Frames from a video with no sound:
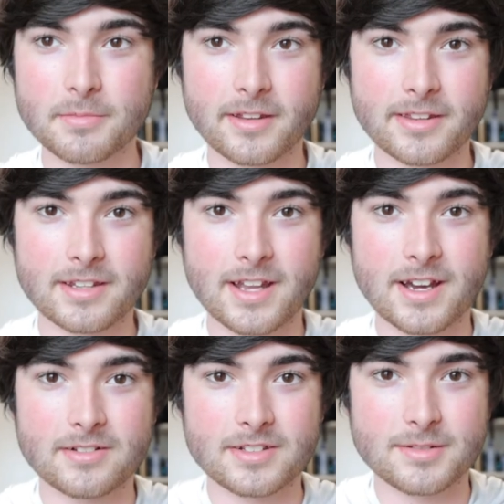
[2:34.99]
up all that
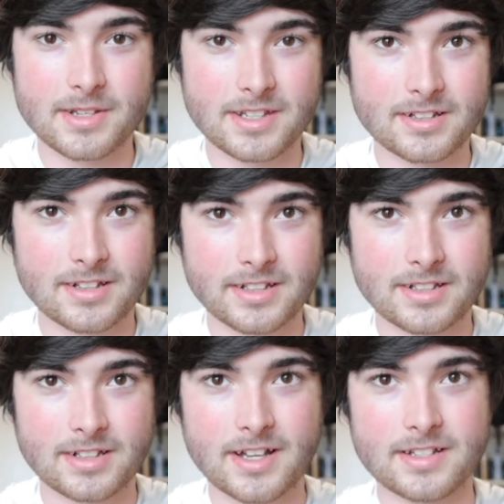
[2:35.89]
now is going to make it like
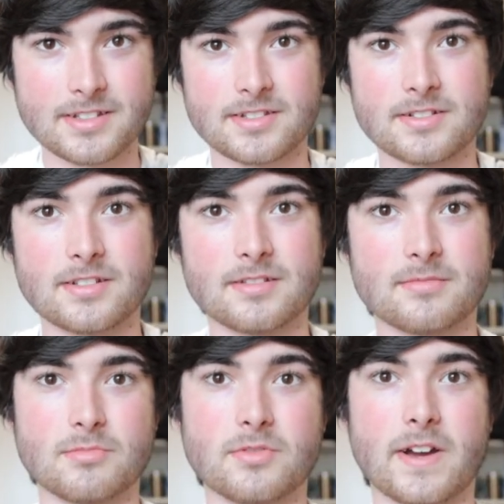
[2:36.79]
a lot easier to
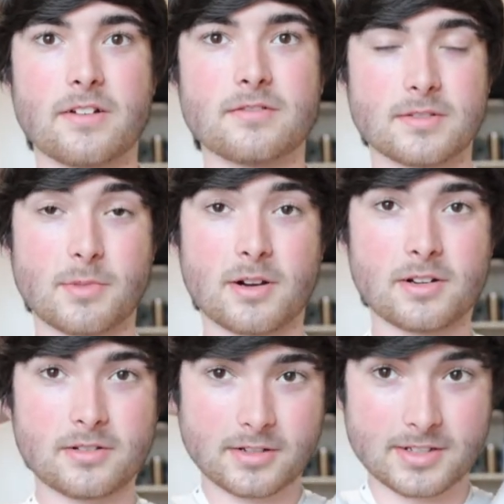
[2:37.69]
move out
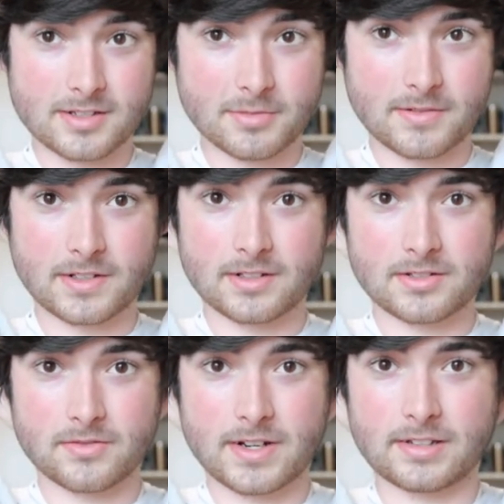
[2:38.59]
tomorrow because i'm leaving
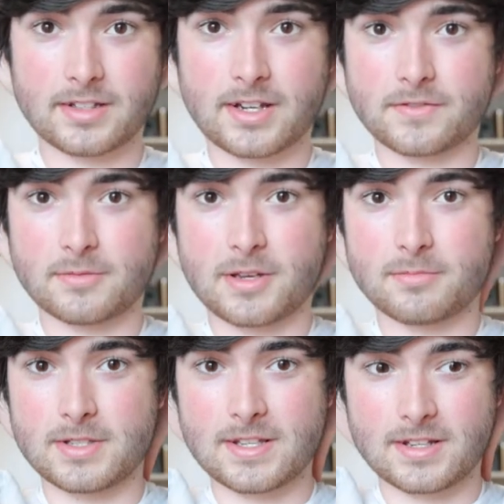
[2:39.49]
directly after my
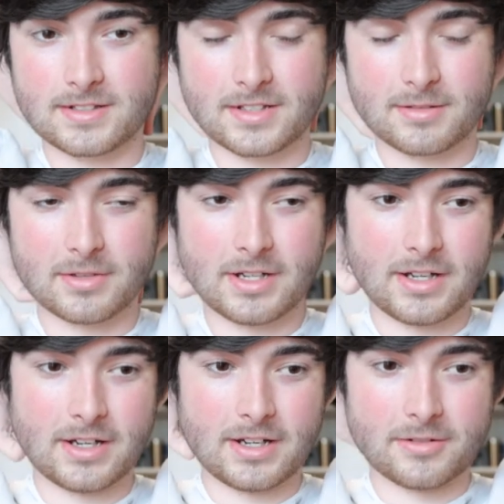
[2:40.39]
bstat exam
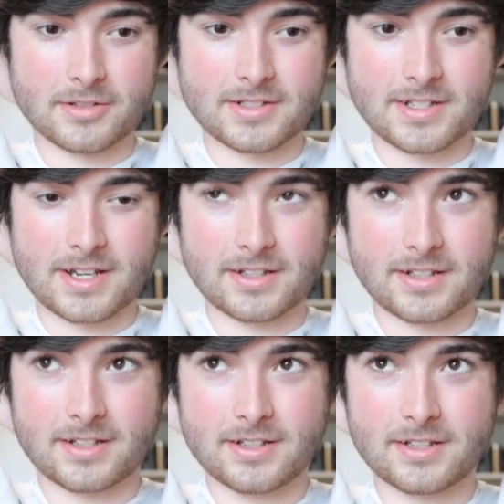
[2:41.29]
which is at
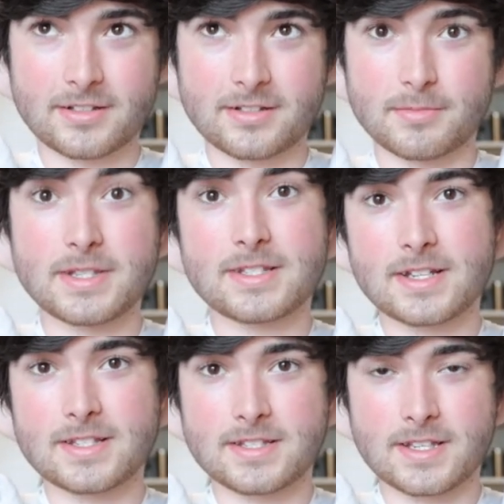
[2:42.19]
like the
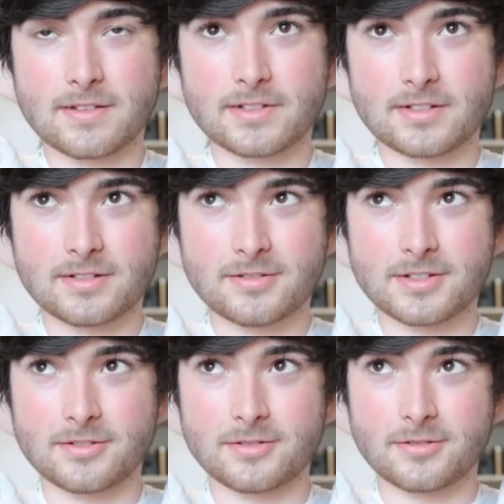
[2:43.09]
bstat's at 7
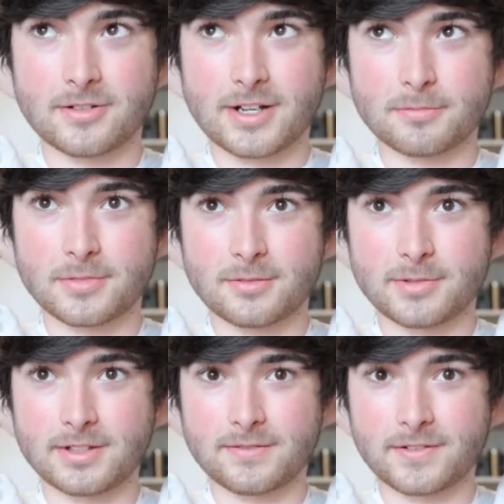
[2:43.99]
so i'm going to
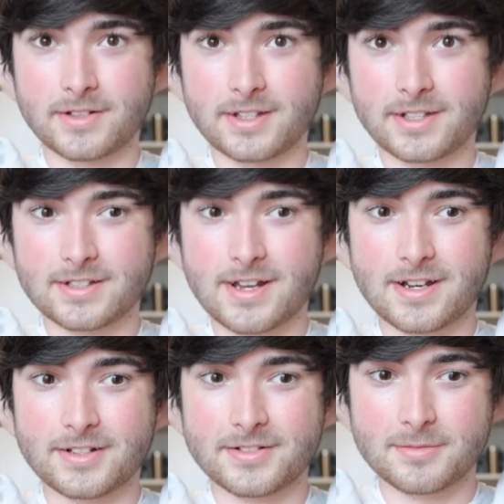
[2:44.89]
be leaving around like 9
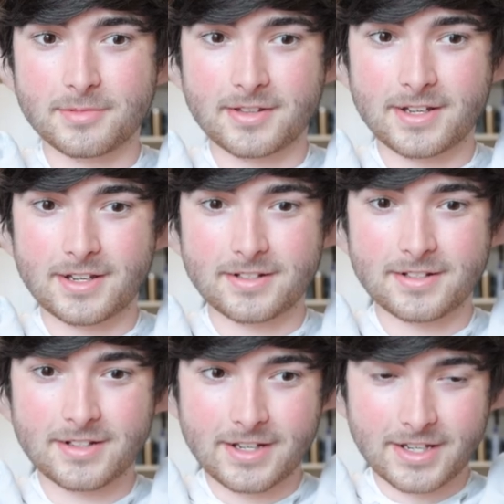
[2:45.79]
or something like that
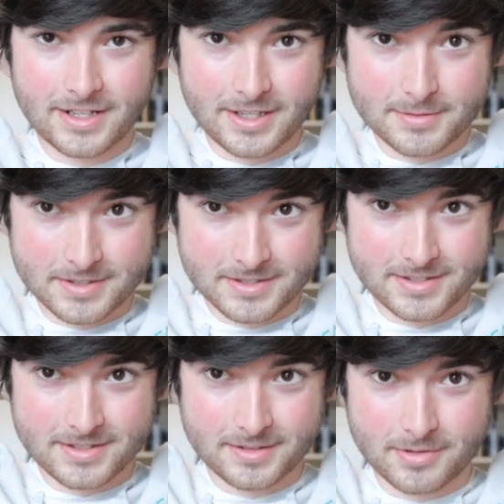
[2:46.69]
and especially
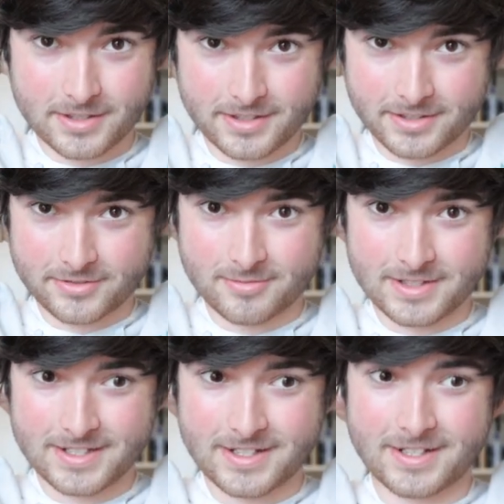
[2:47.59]
since I'm probably not going to
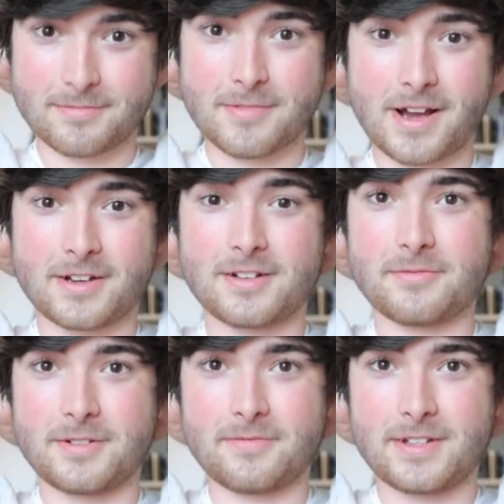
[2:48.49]
bed tonight. I'm not gonna
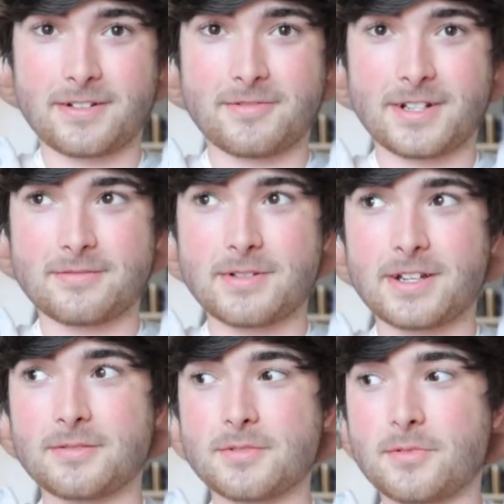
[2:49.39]
be like wanting to
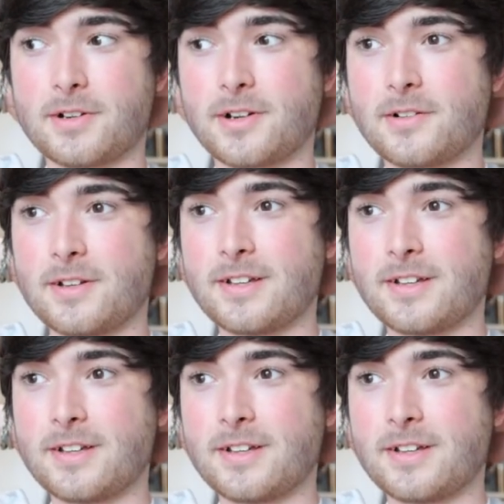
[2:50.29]
pack up tomorrow,